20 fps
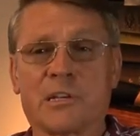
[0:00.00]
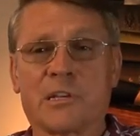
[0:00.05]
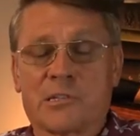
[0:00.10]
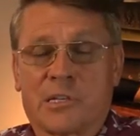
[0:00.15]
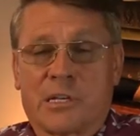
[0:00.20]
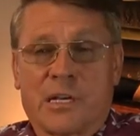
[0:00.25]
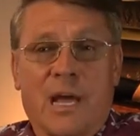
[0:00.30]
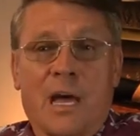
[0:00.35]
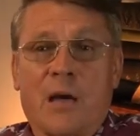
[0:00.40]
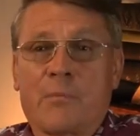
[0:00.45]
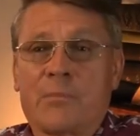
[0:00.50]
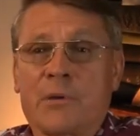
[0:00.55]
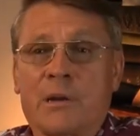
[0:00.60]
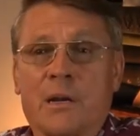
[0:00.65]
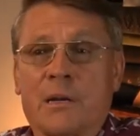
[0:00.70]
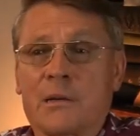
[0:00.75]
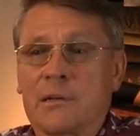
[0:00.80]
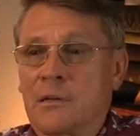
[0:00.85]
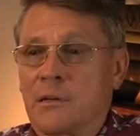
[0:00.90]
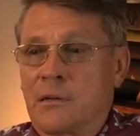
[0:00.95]
It's
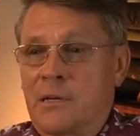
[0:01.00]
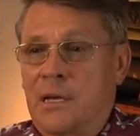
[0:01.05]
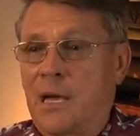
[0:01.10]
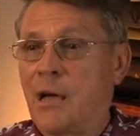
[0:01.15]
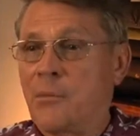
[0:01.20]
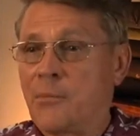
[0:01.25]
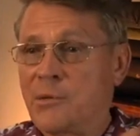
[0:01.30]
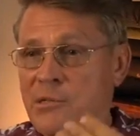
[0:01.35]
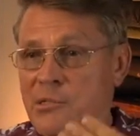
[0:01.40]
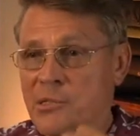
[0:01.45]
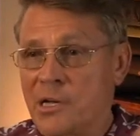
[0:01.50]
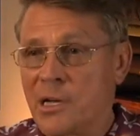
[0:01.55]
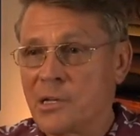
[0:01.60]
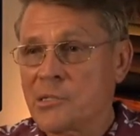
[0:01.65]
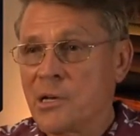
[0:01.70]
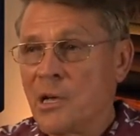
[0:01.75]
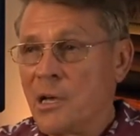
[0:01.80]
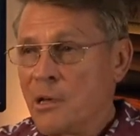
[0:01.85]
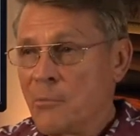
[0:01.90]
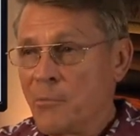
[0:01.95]
common sense.